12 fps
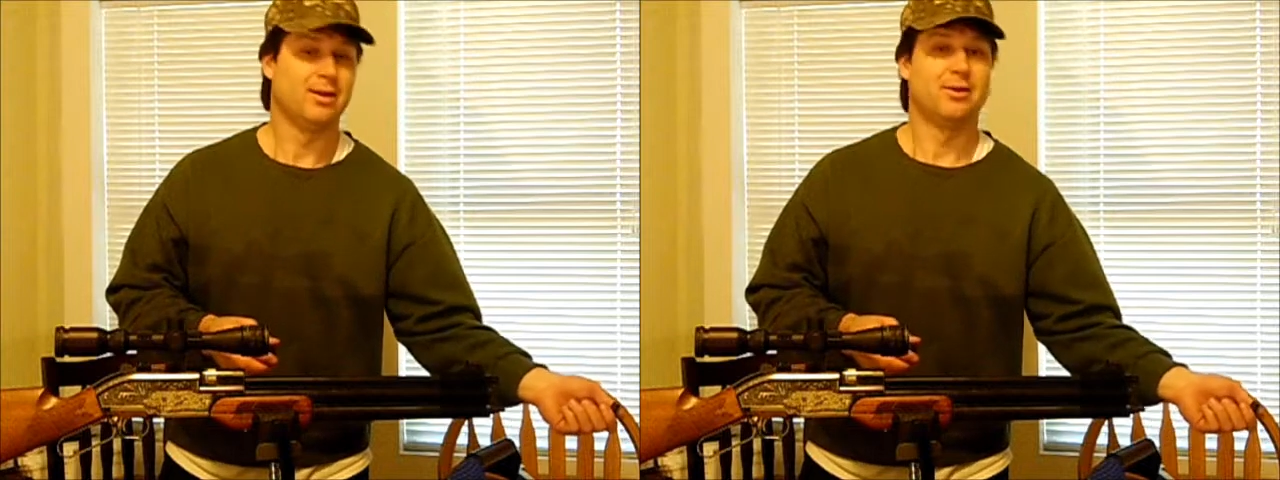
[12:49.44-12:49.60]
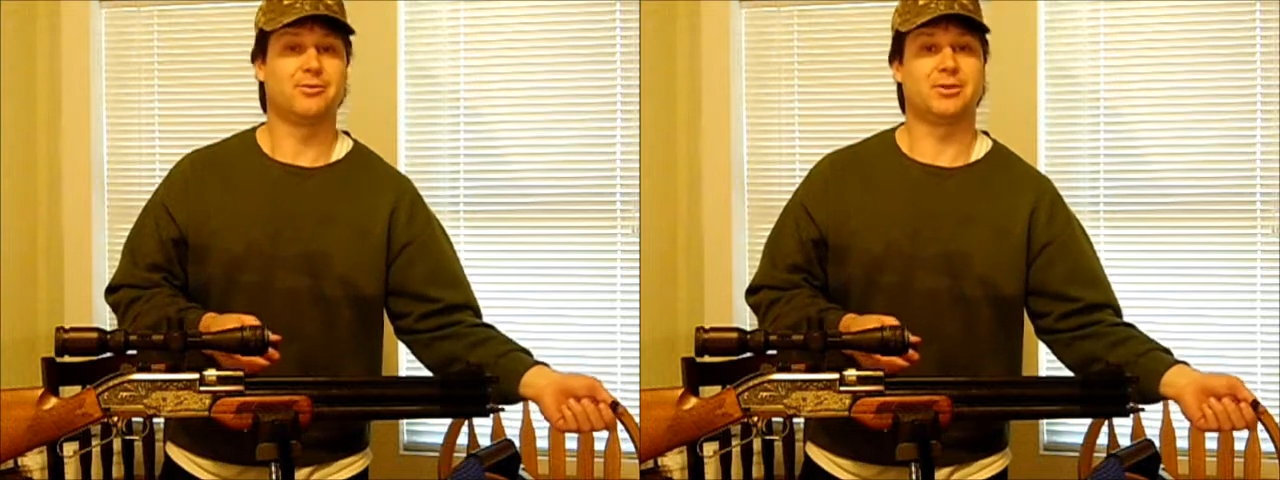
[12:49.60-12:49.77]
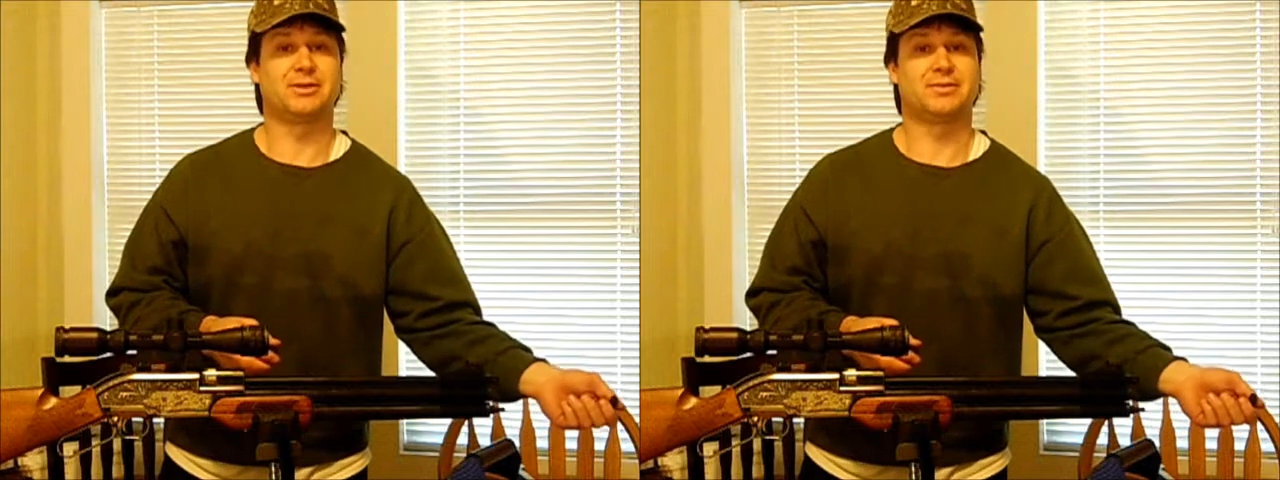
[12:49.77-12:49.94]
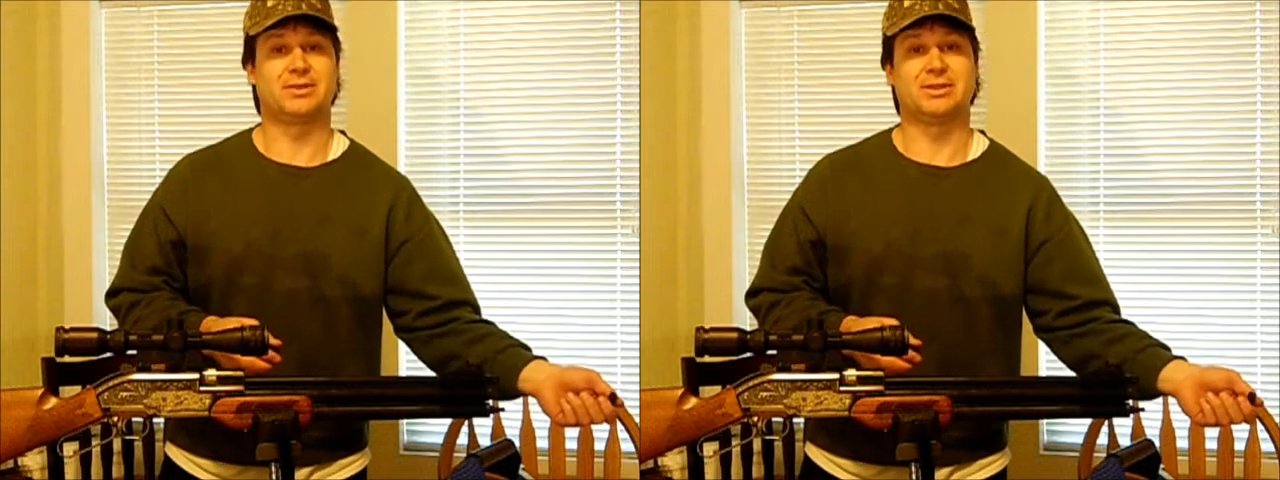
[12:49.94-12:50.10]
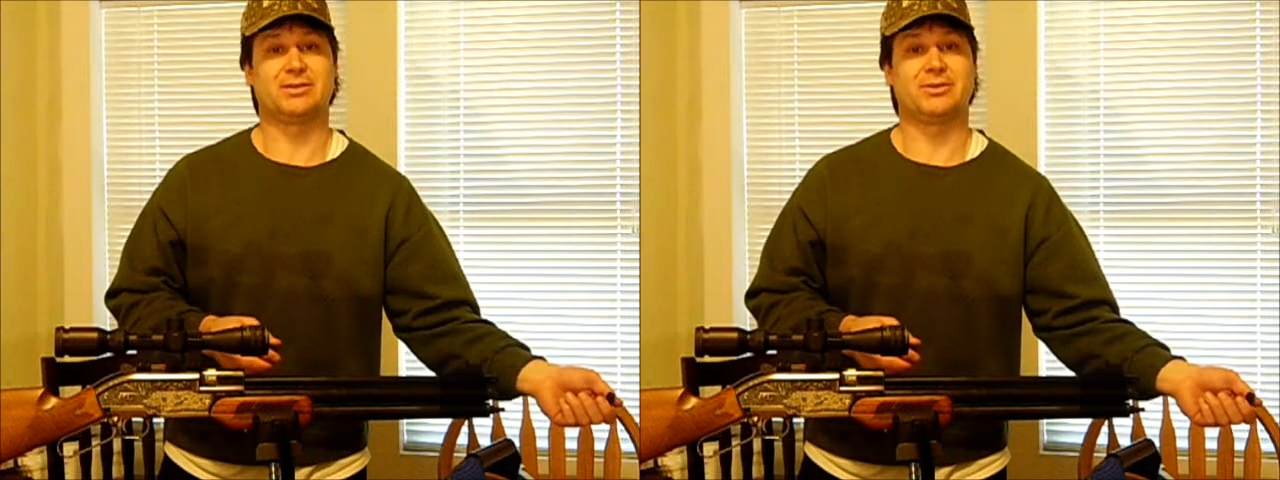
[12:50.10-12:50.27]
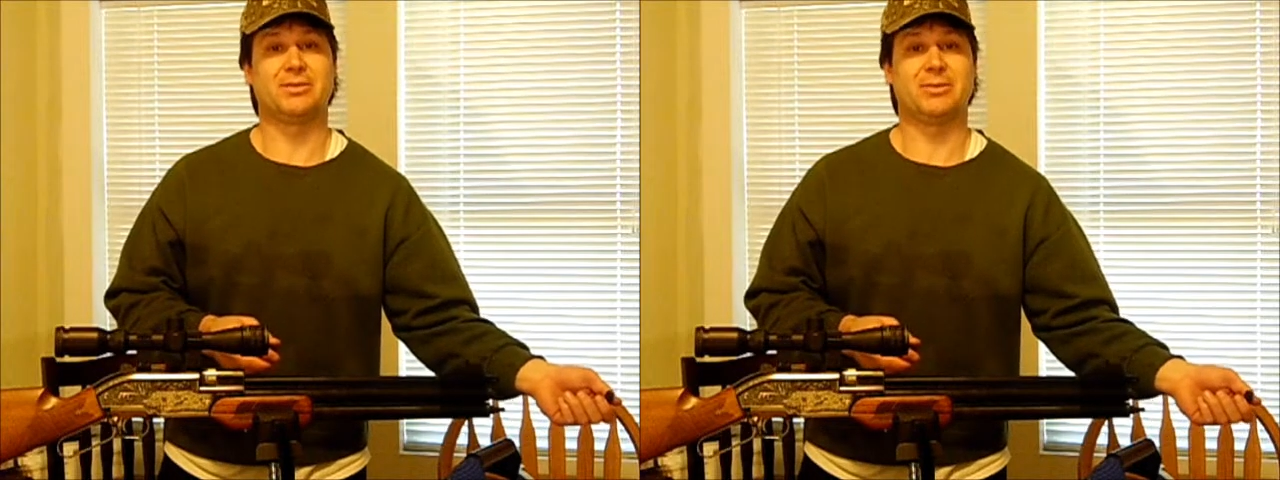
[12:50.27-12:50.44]
works
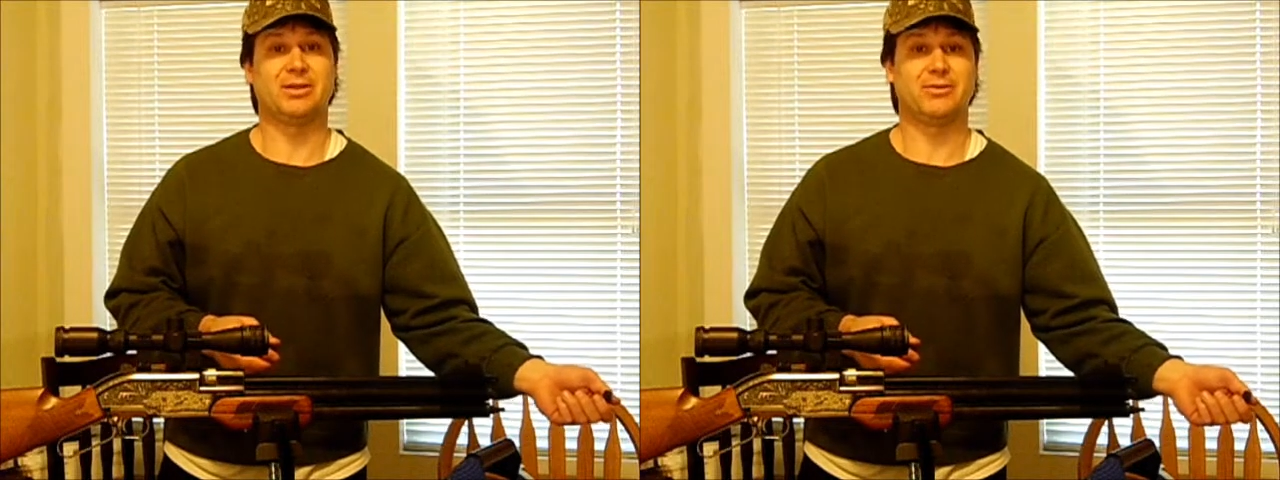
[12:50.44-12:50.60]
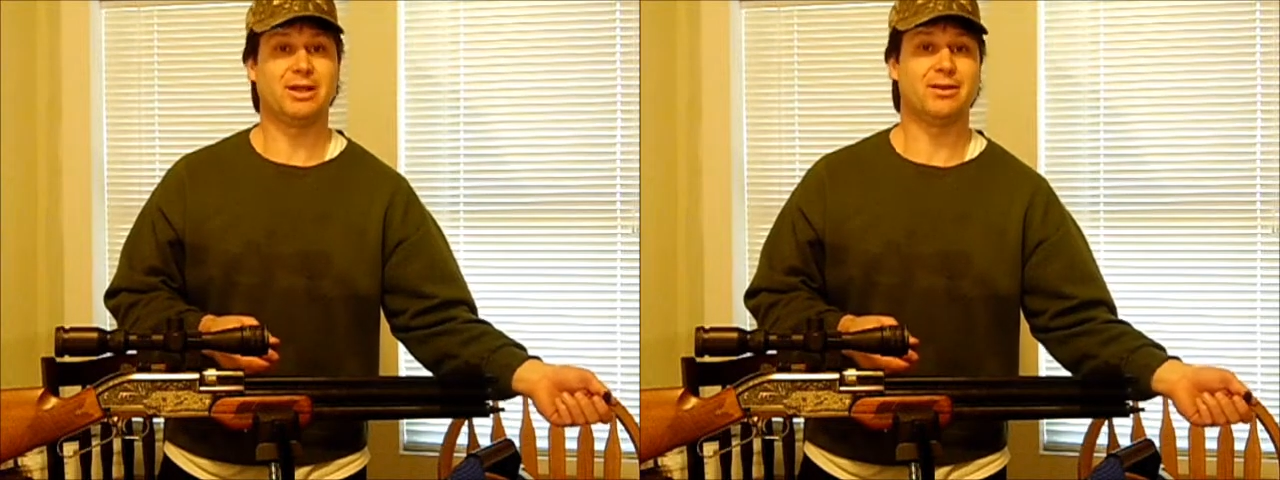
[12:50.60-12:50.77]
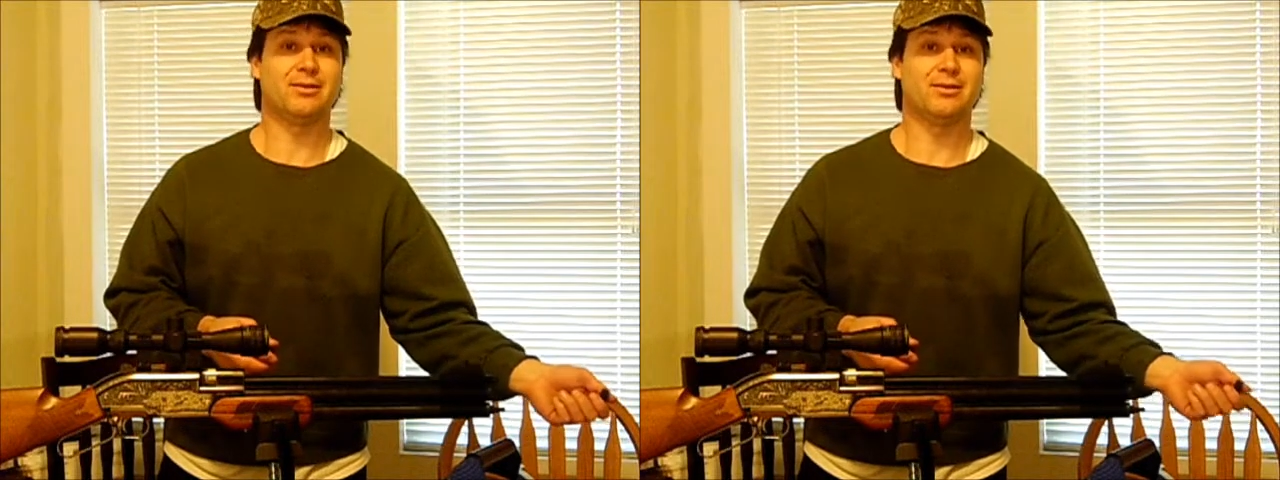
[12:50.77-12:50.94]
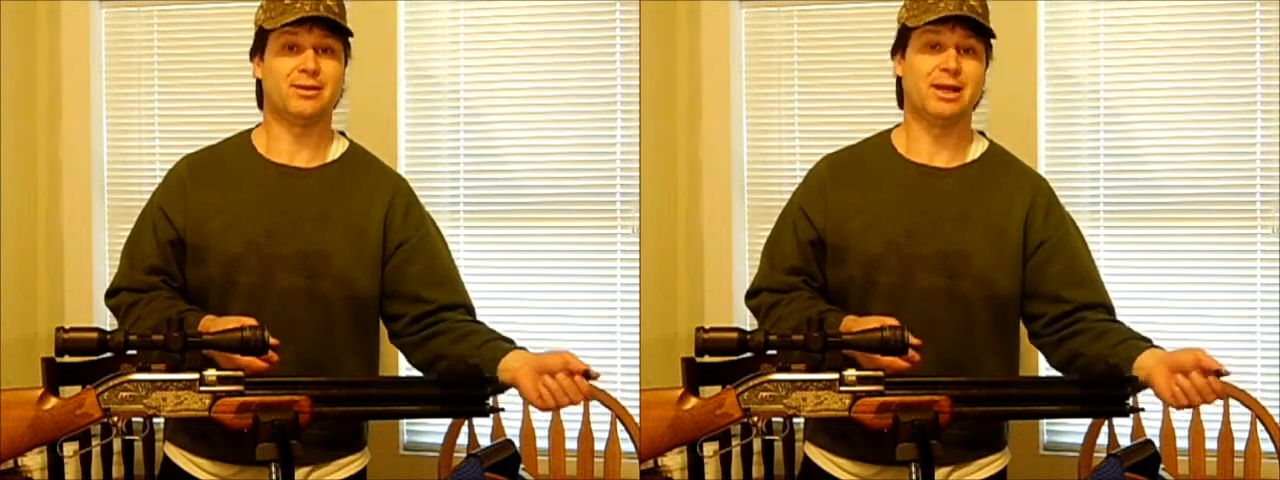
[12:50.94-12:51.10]
extremely well.